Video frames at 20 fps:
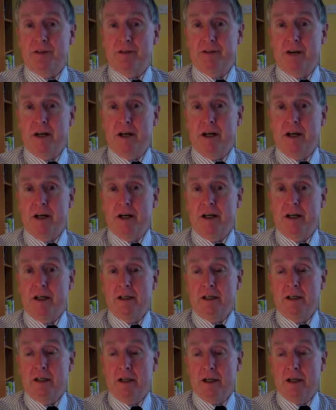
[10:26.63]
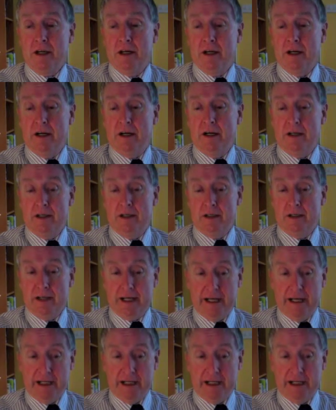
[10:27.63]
of our